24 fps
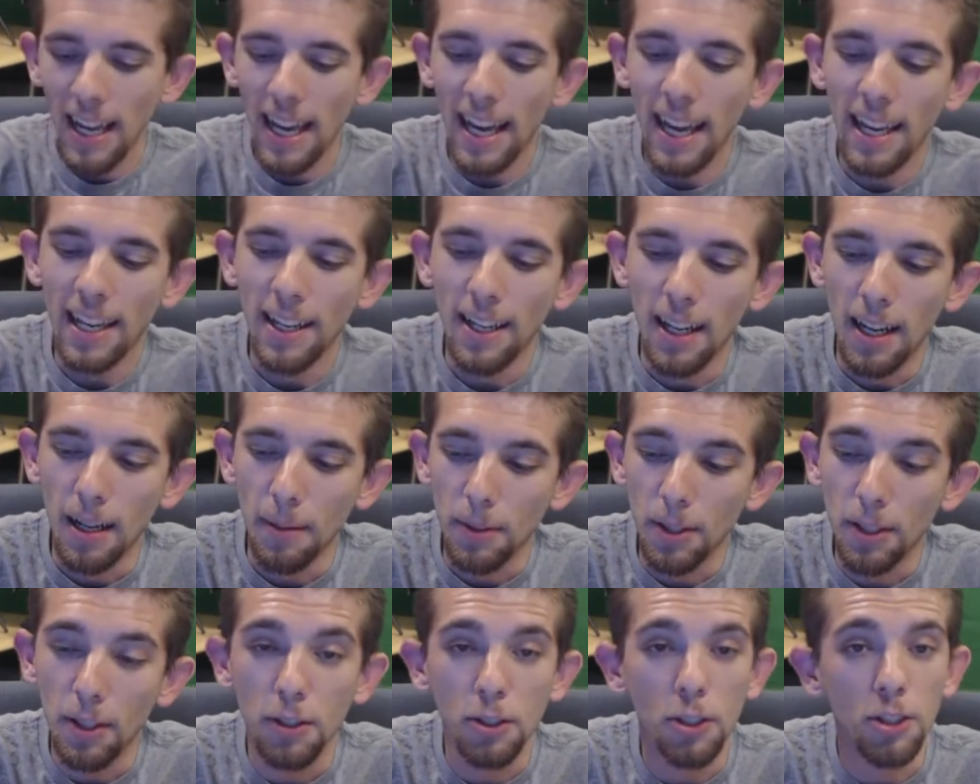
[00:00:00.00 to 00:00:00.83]
and um,
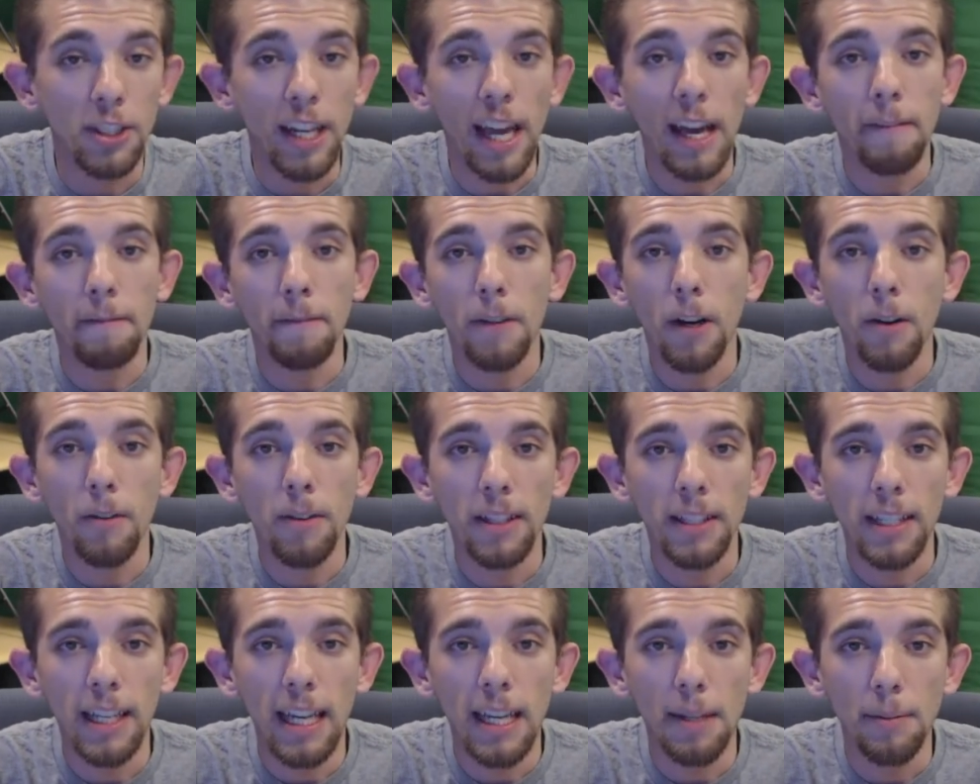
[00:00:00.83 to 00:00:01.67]
you know just have fun
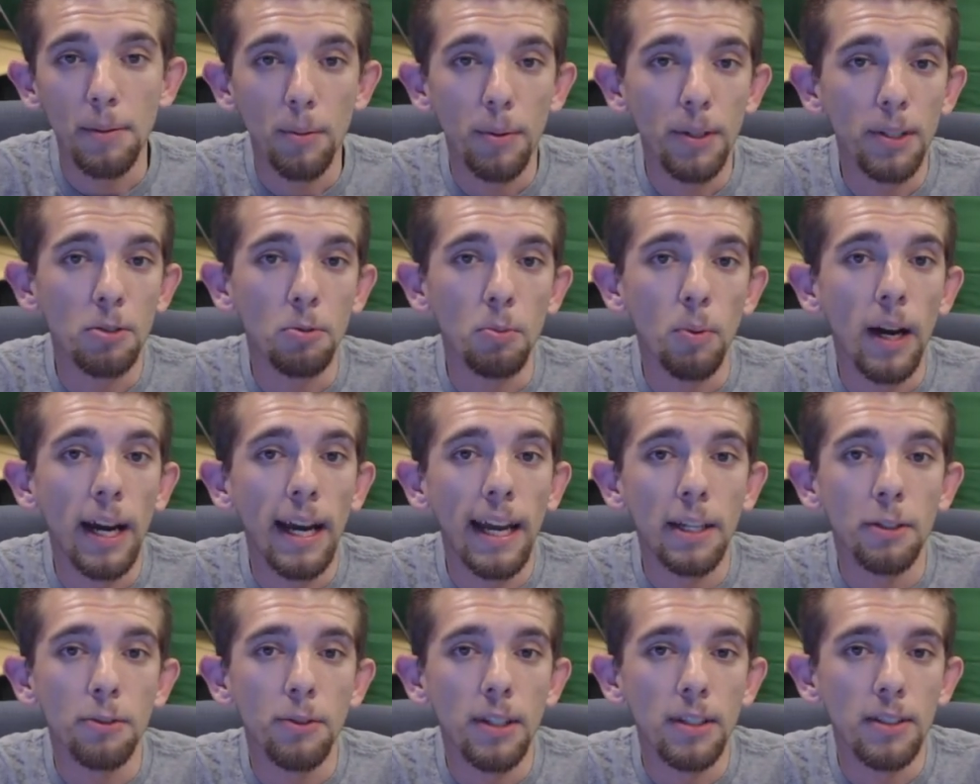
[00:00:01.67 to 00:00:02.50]
with the game the reason why
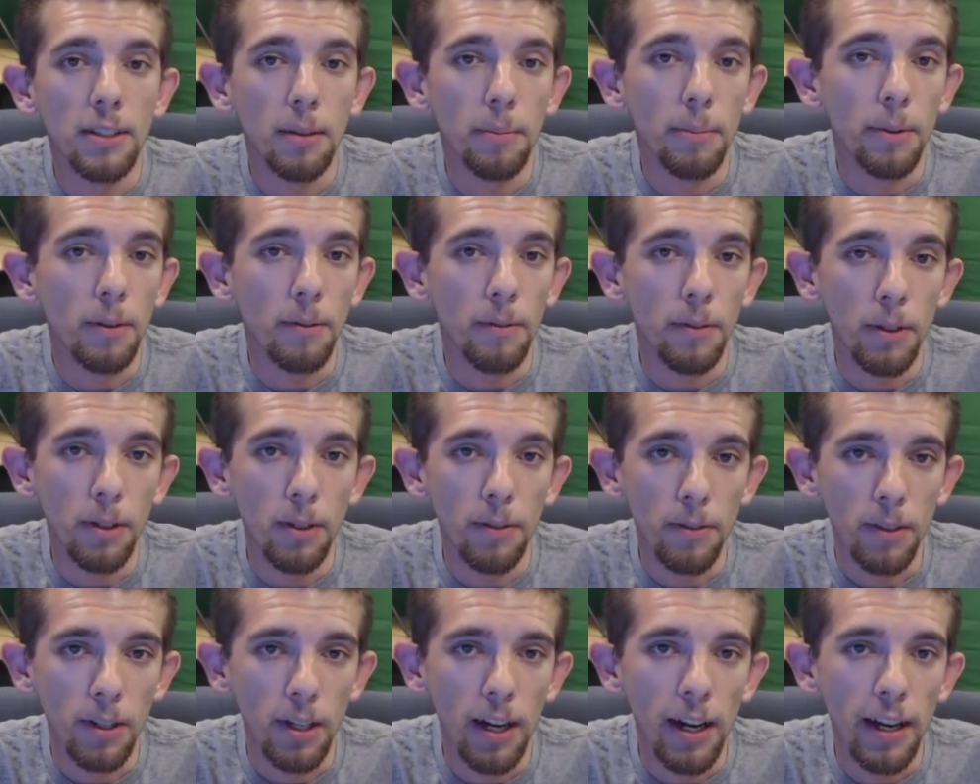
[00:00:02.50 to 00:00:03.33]
i dress up in a few
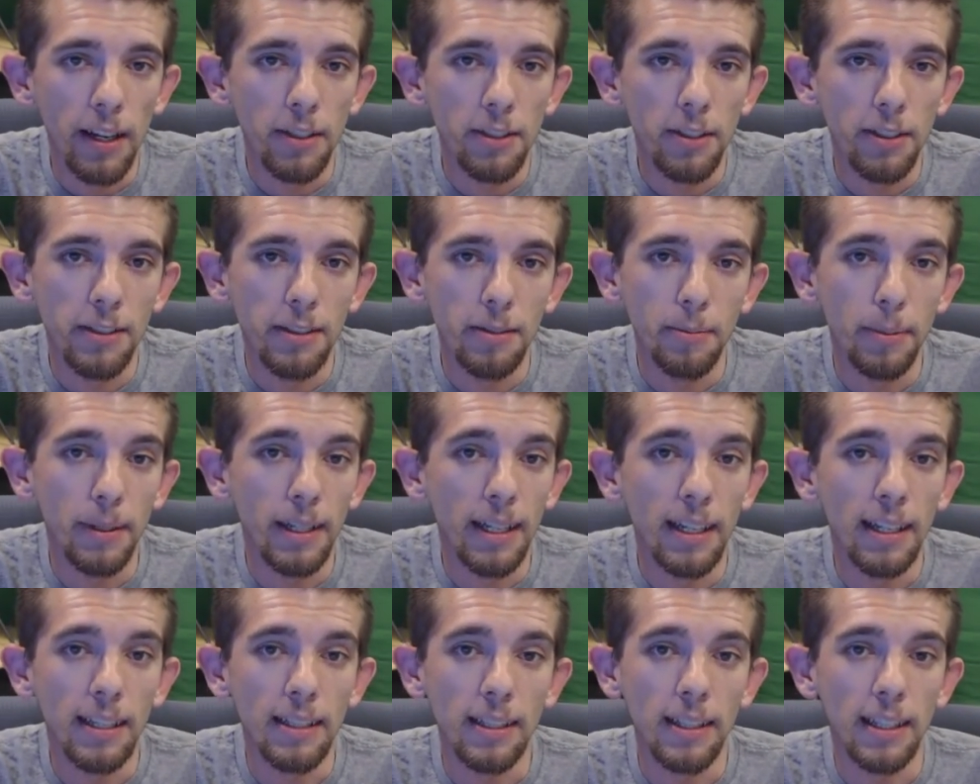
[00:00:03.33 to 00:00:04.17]
different costumes
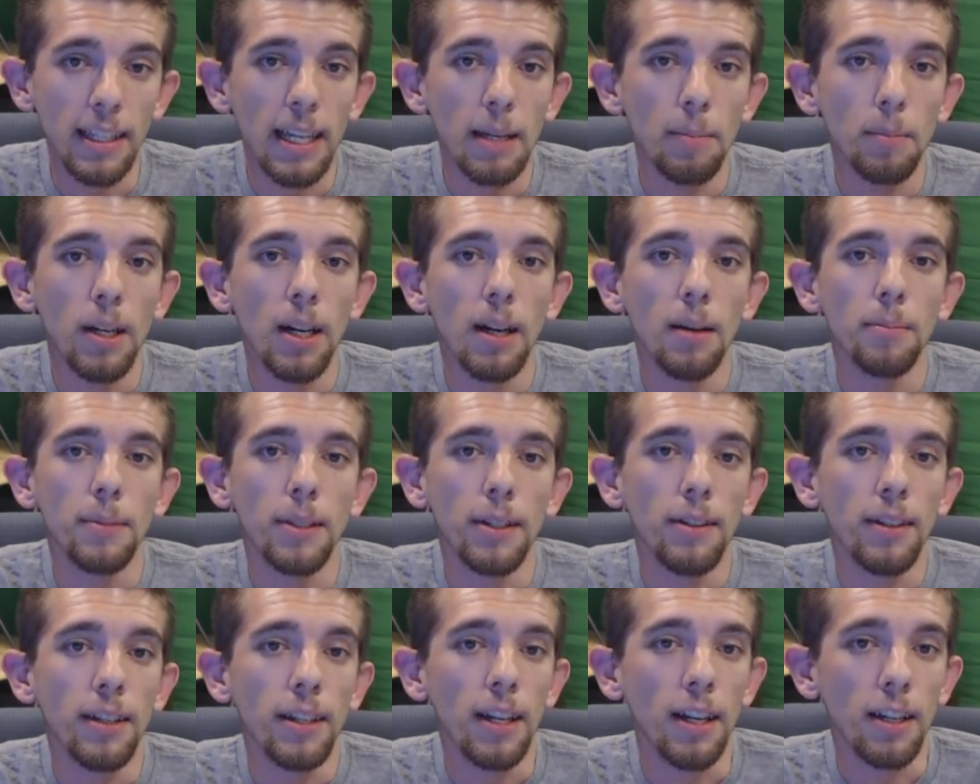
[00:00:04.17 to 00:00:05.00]
because the game comes
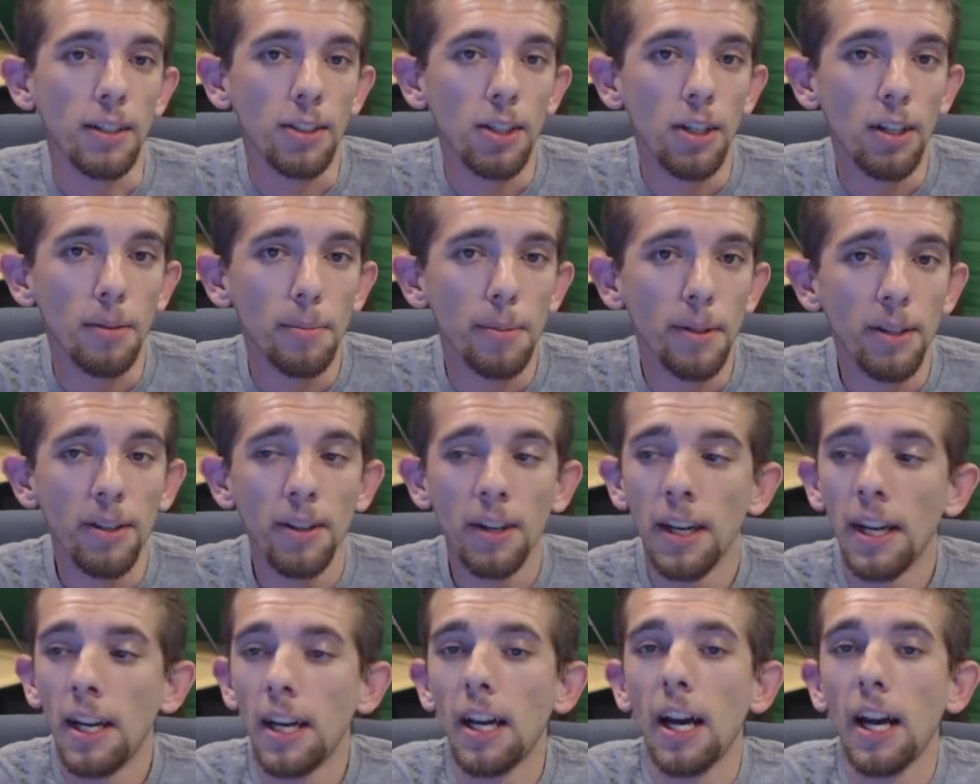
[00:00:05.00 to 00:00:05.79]
out in october